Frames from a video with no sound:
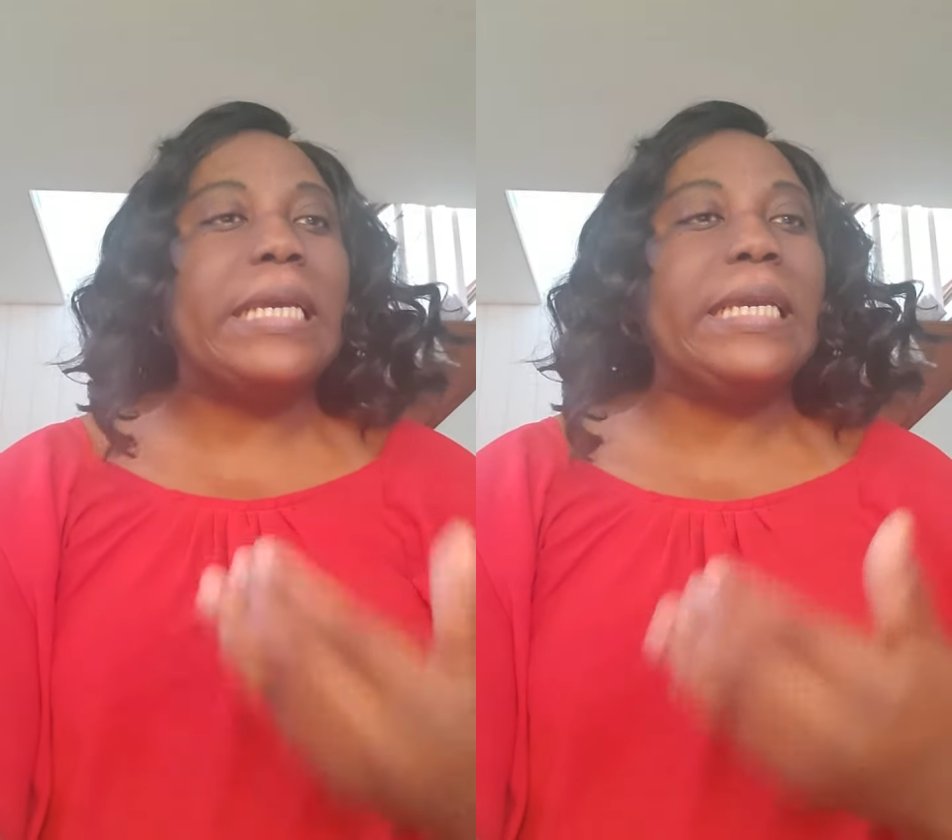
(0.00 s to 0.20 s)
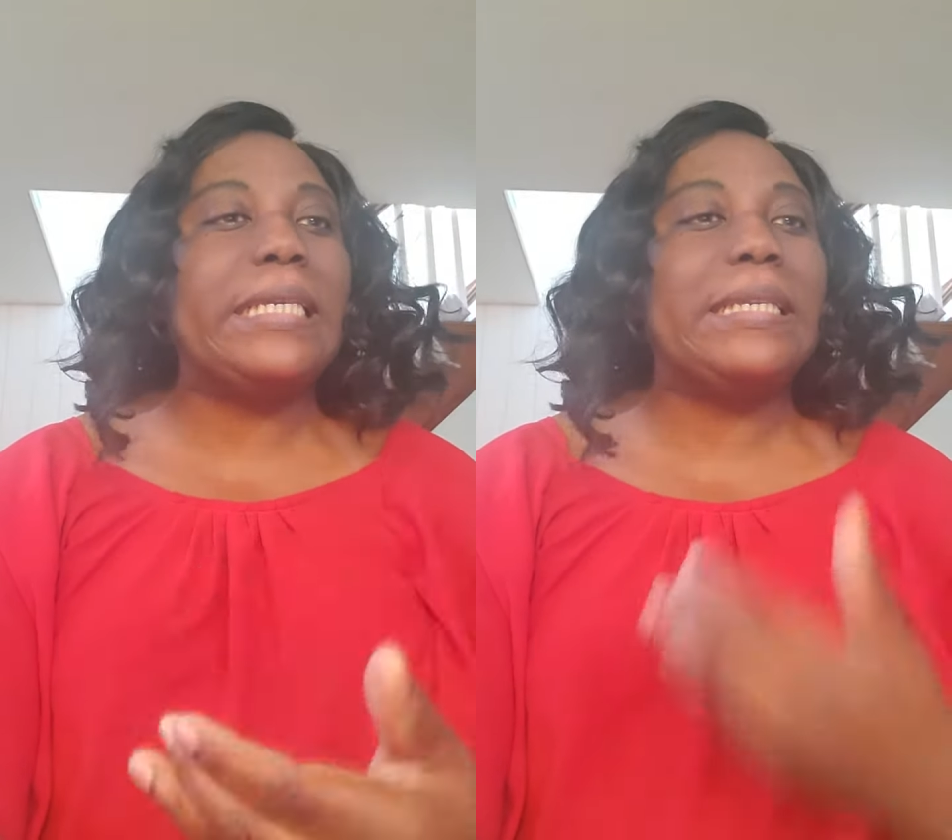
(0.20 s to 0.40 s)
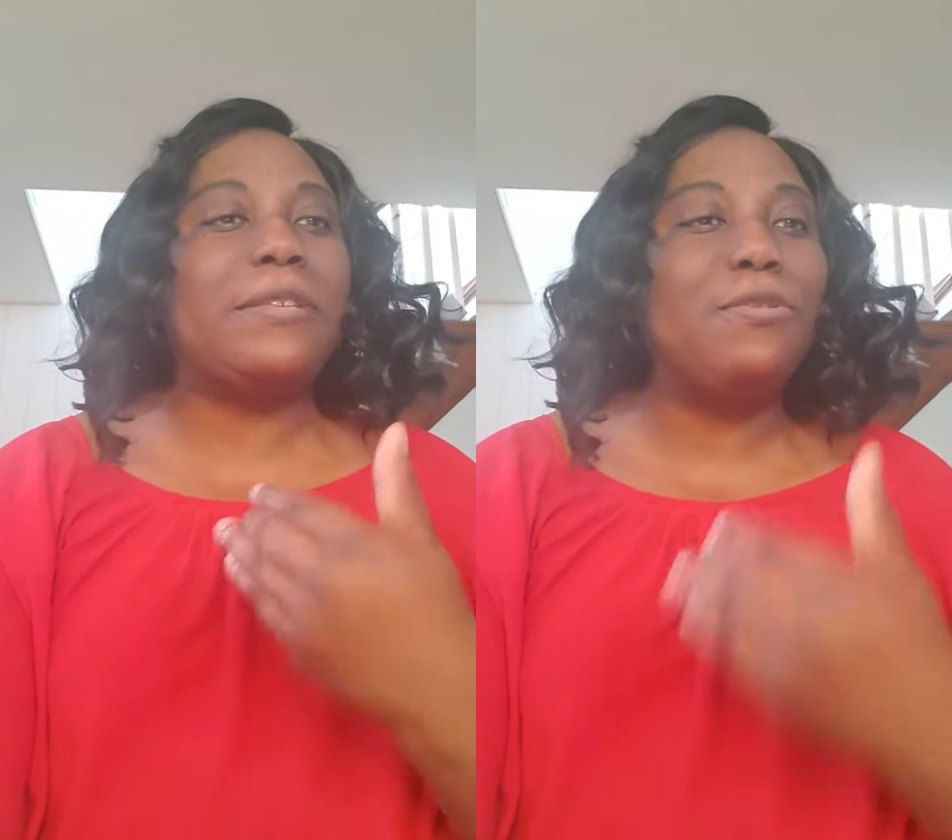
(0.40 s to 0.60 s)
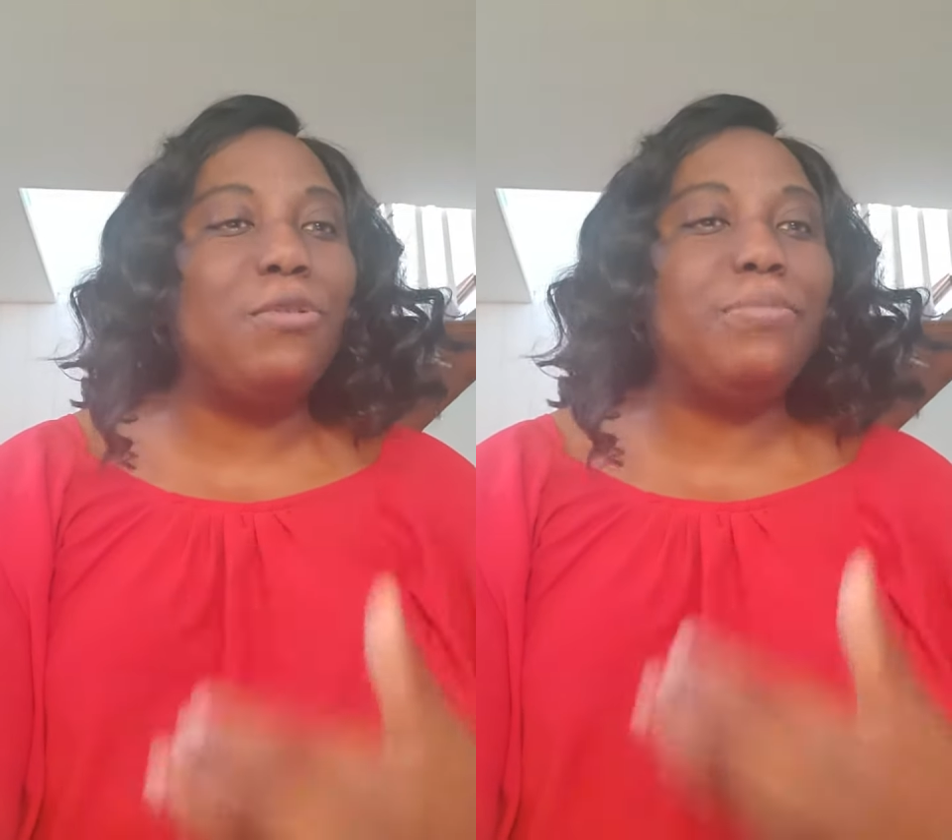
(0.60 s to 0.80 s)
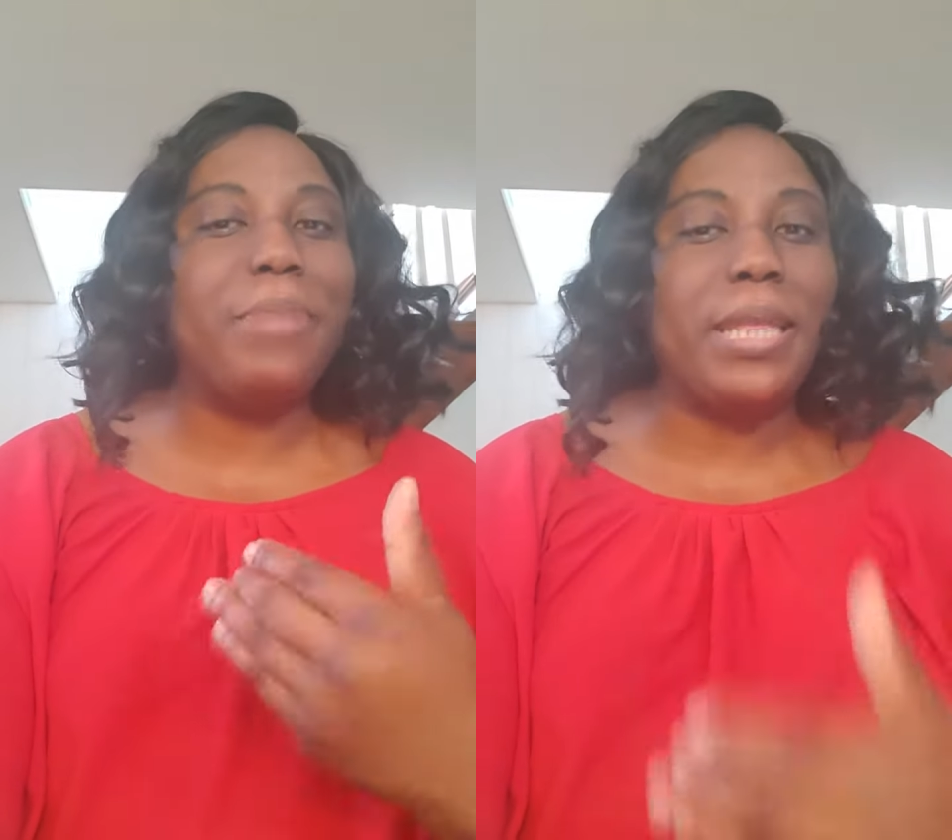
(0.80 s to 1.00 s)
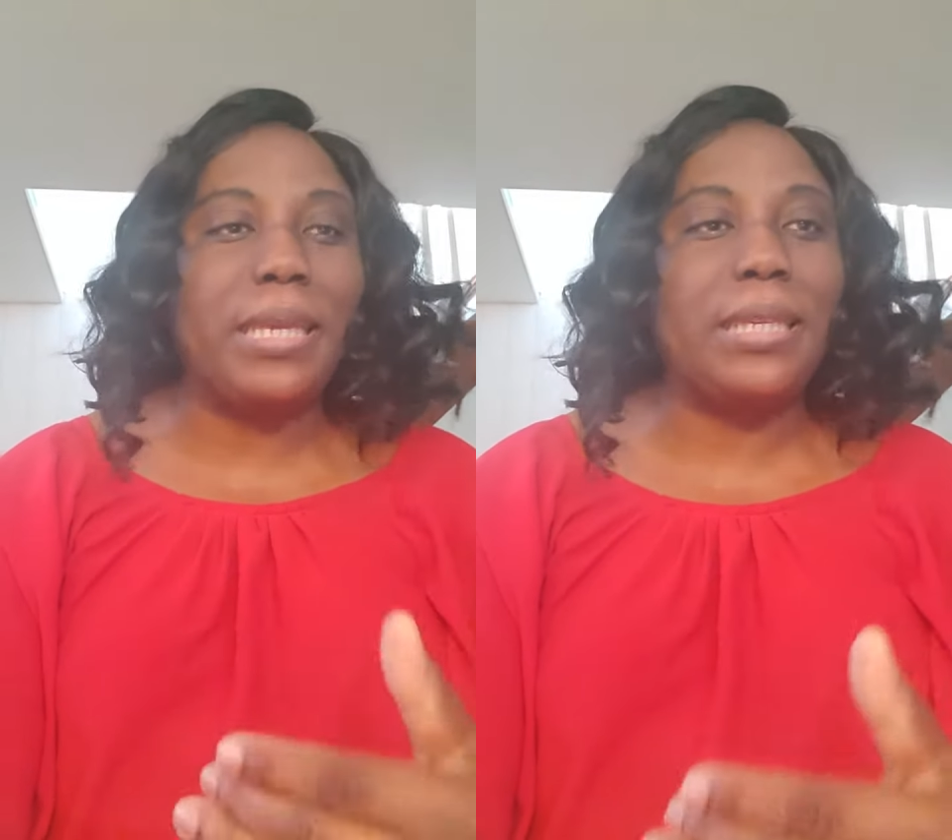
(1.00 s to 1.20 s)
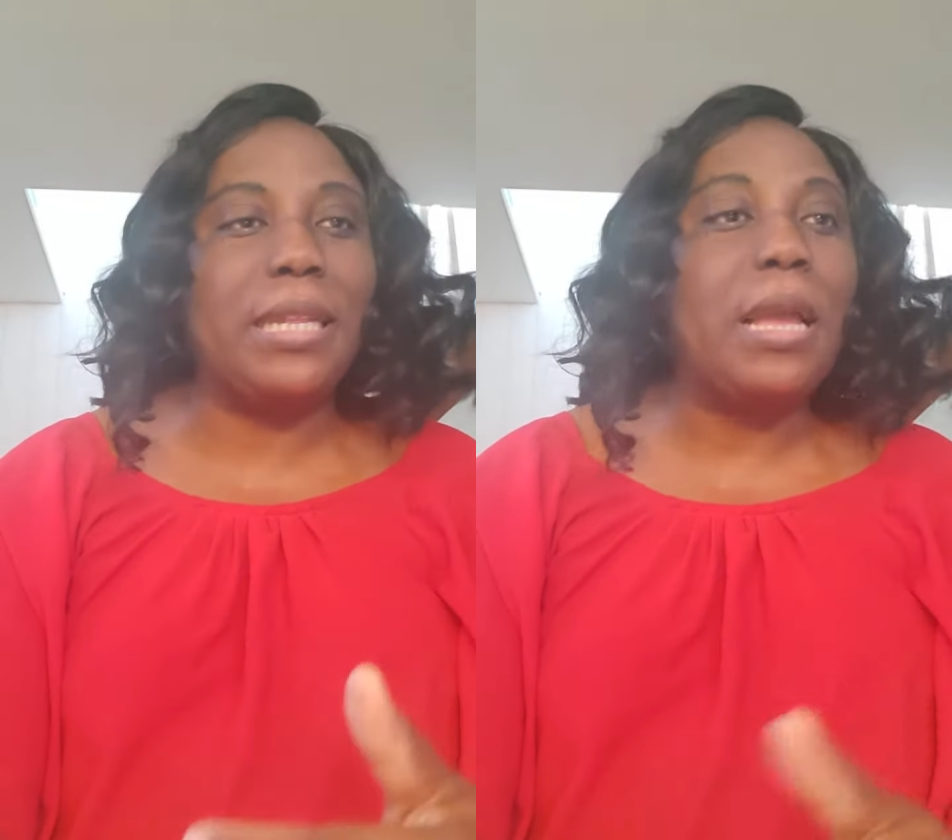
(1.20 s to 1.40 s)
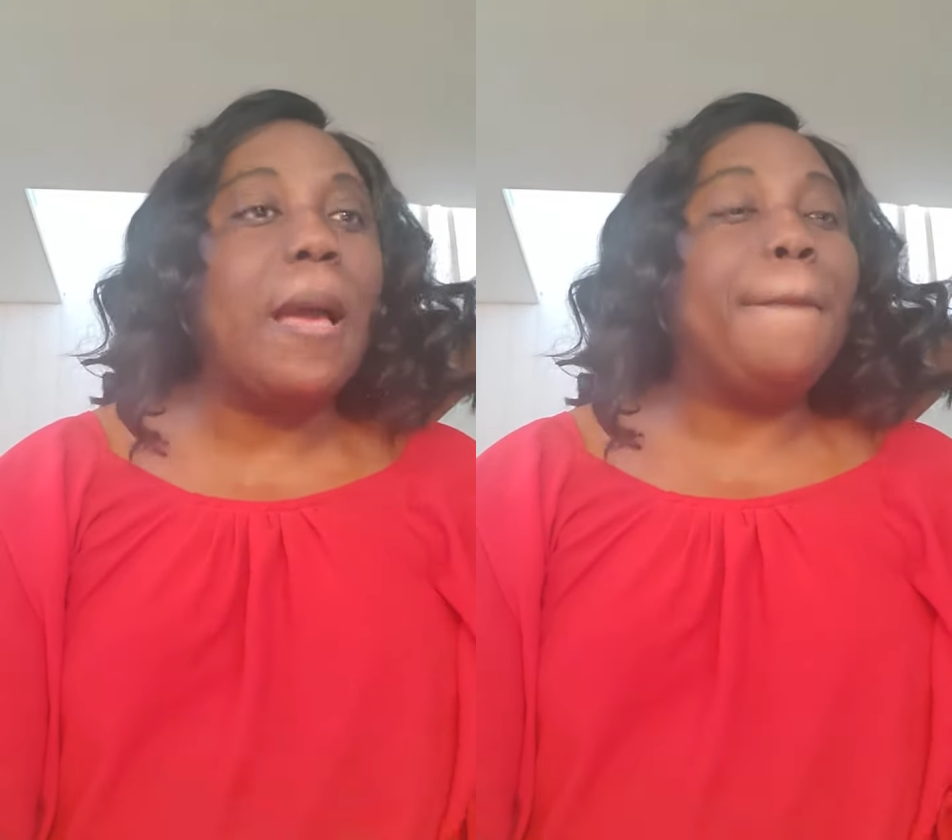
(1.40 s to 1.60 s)
is good
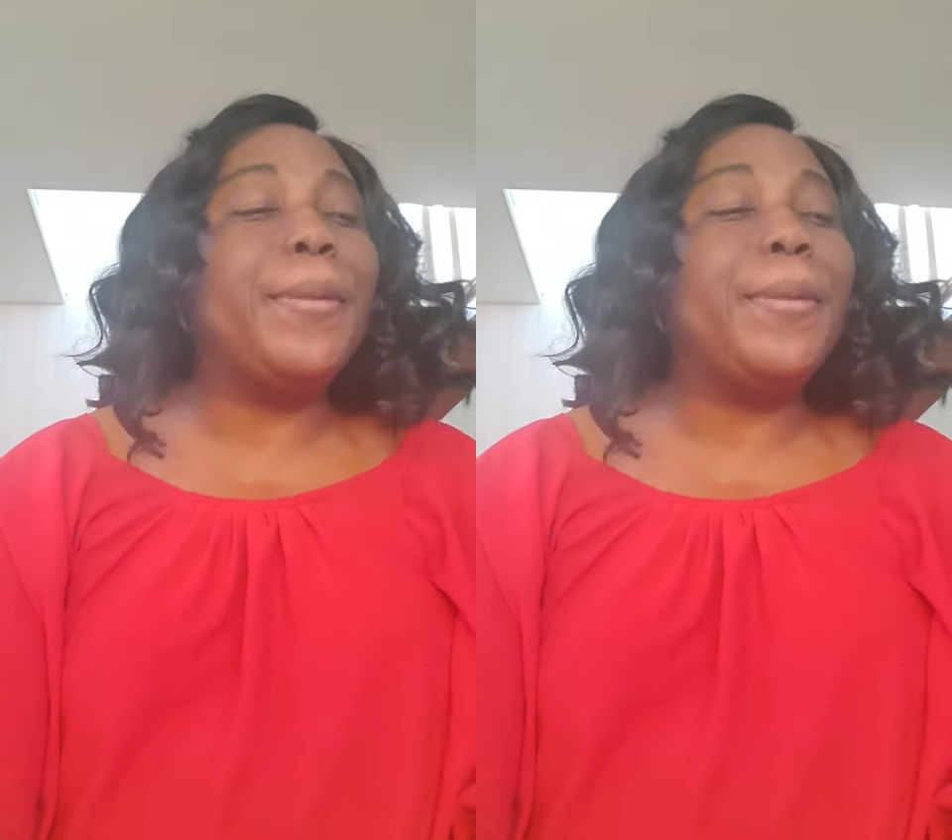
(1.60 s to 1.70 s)
medicine,